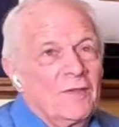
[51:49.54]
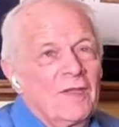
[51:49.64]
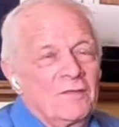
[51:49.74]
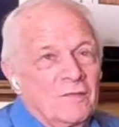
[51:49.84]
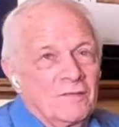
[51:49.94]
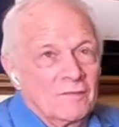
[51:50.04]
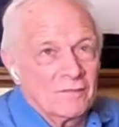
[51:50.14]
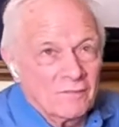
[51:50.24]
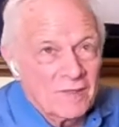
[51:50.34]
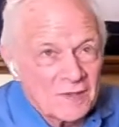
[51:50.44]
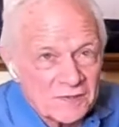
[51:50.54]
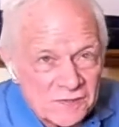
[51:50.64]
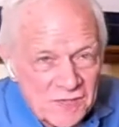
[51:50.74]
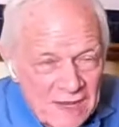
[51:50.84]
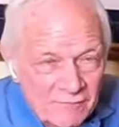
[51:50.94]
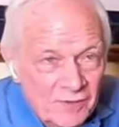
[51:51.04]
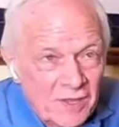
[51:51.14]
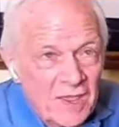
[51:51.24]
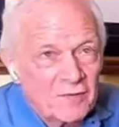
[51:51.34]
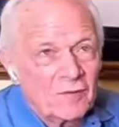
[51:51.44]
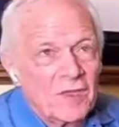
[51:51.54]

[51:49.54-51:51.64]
get saved again